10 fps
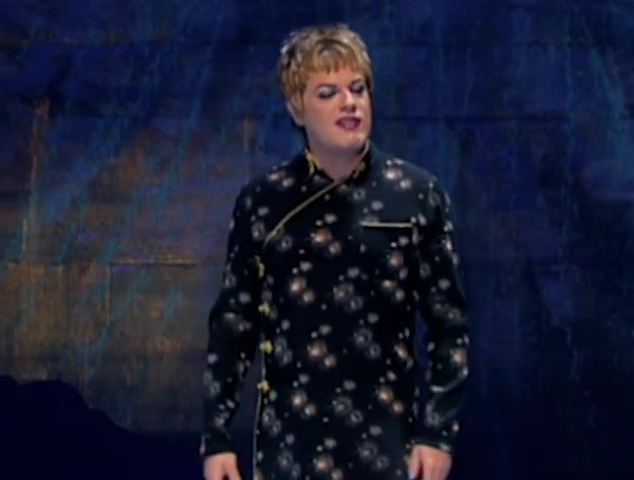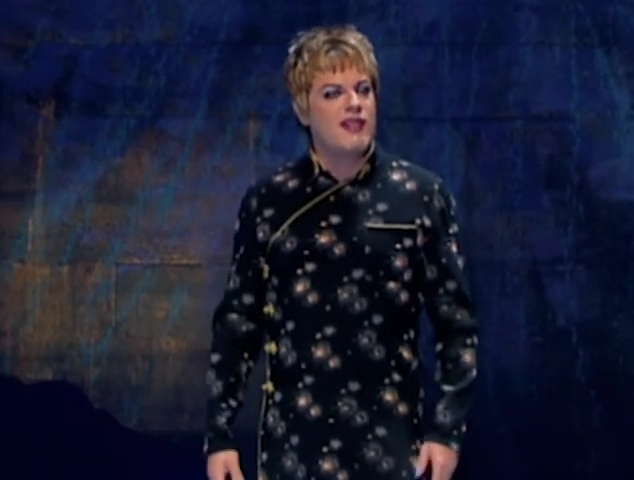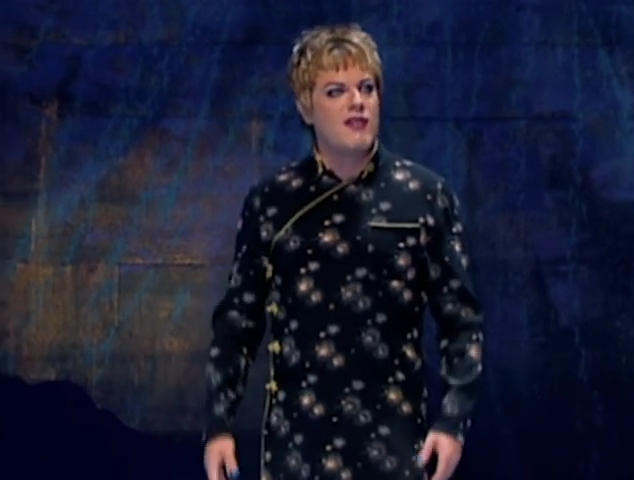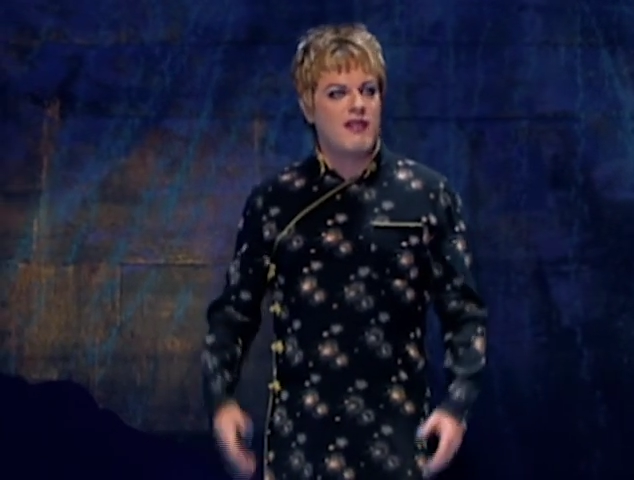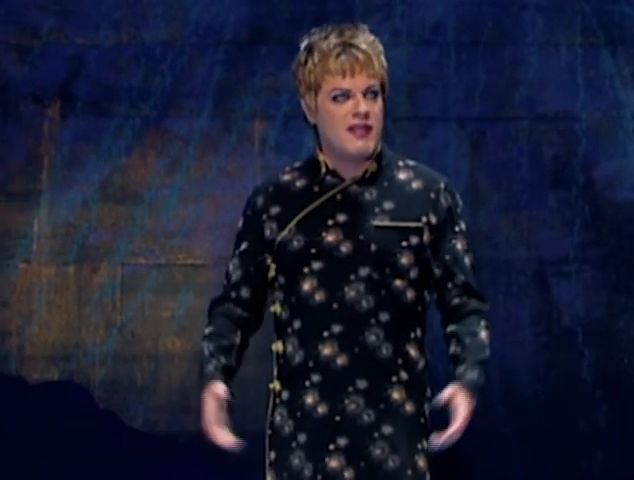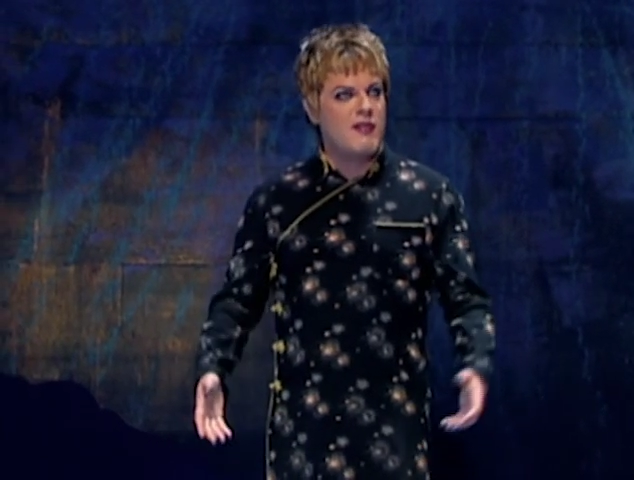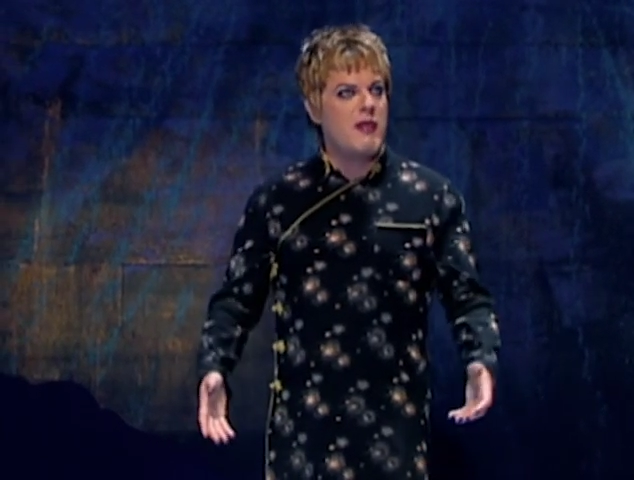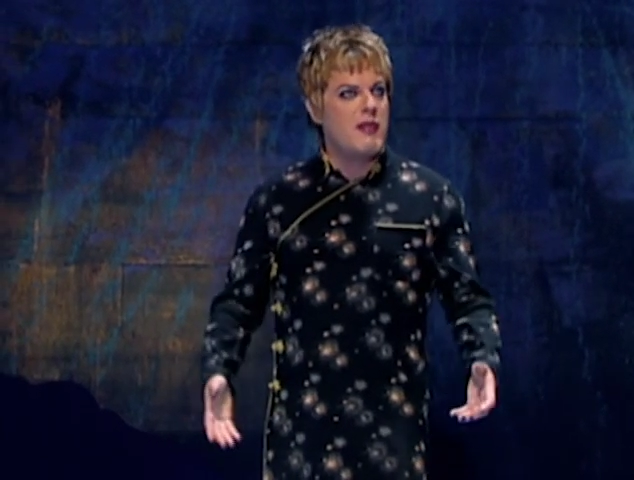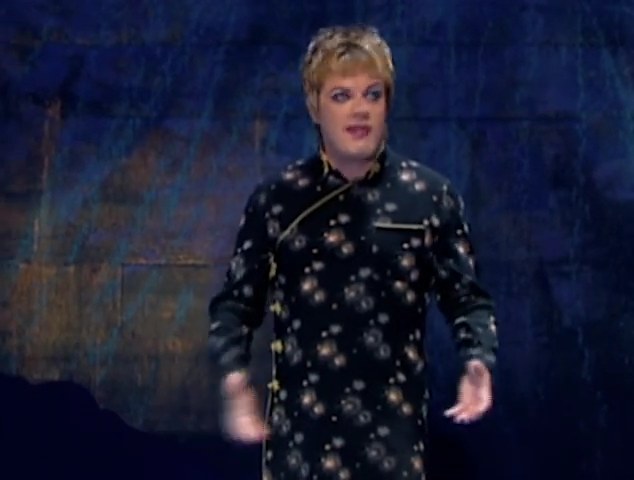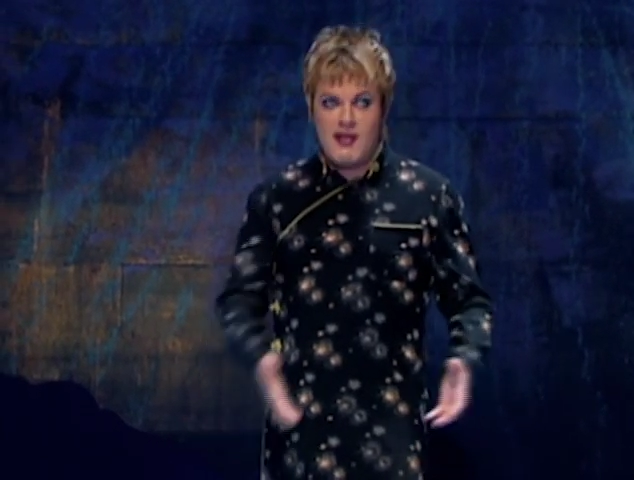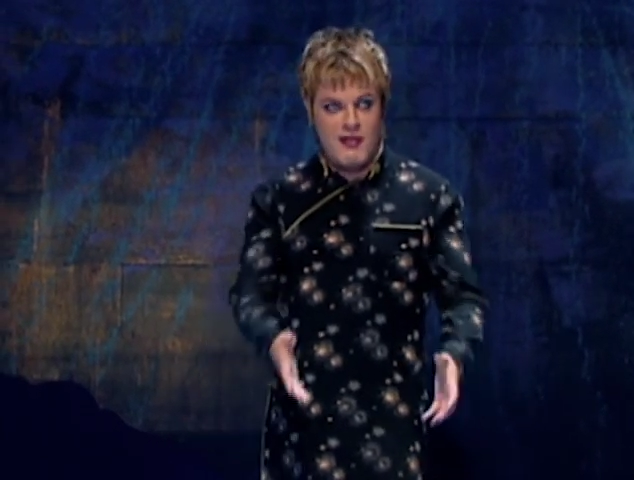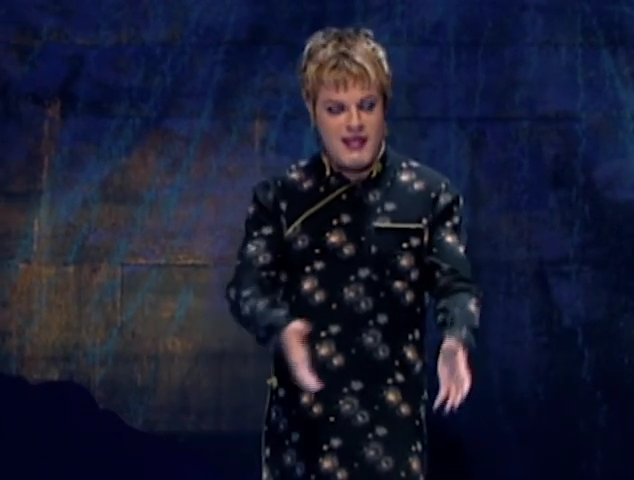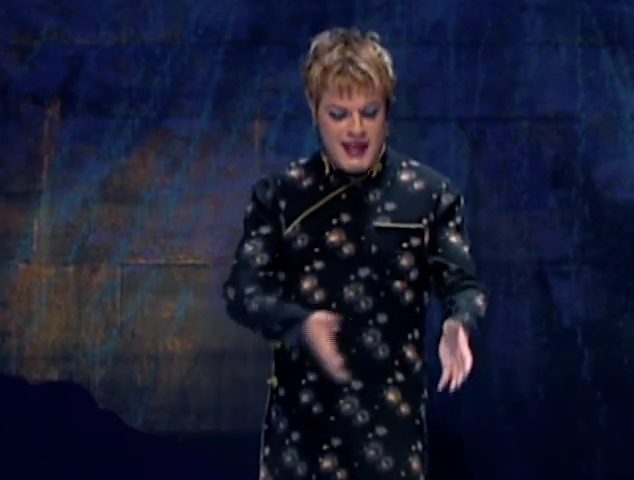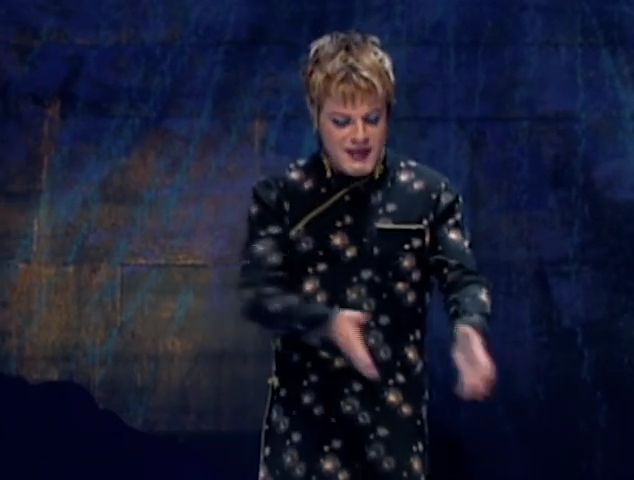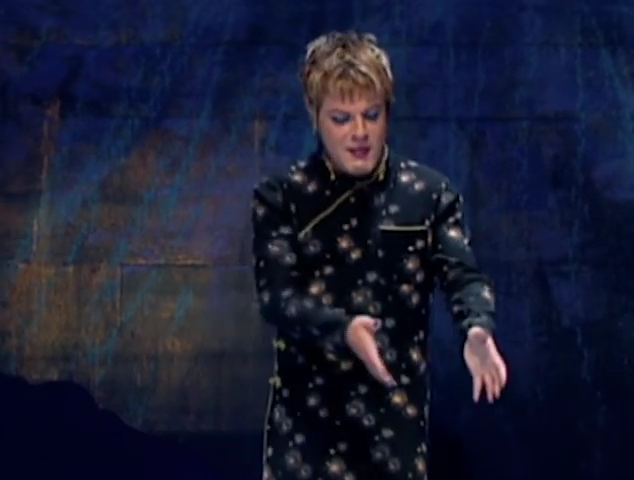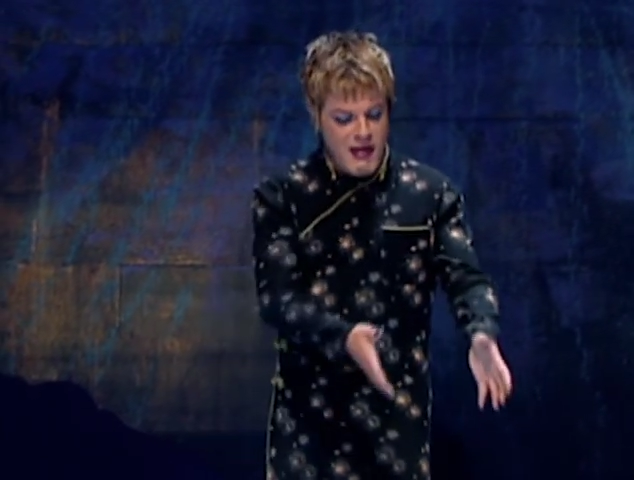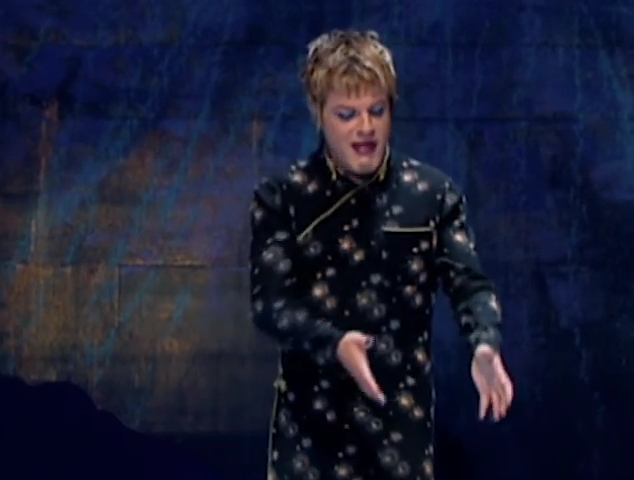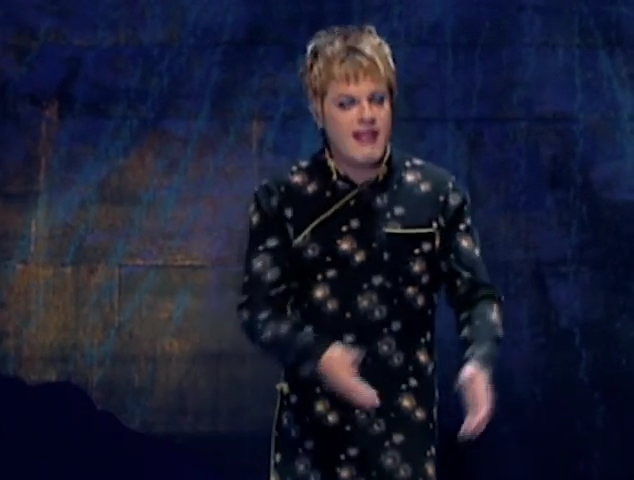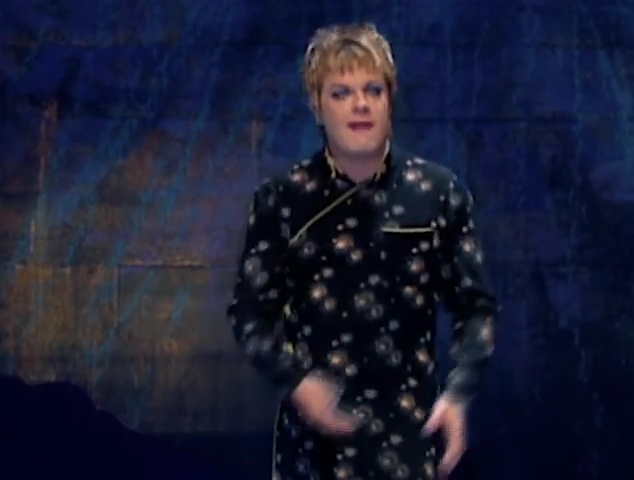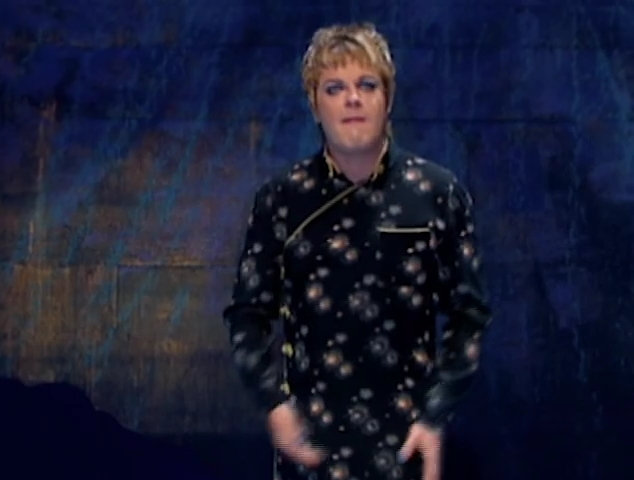so fancy women, so that's where
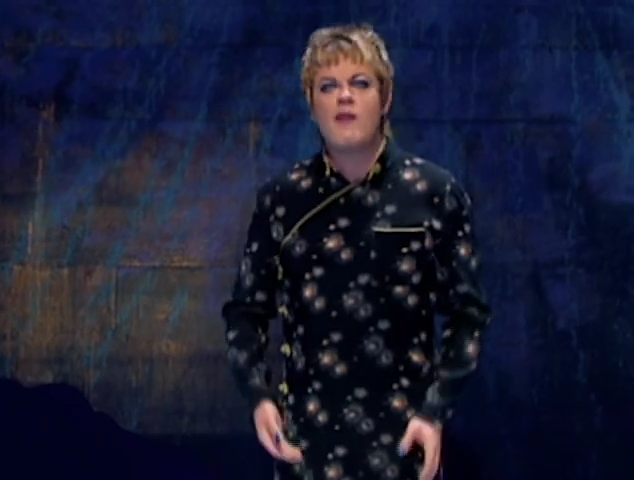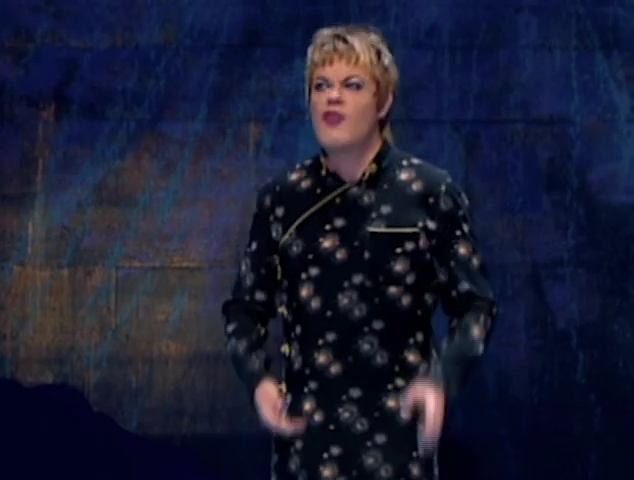it is.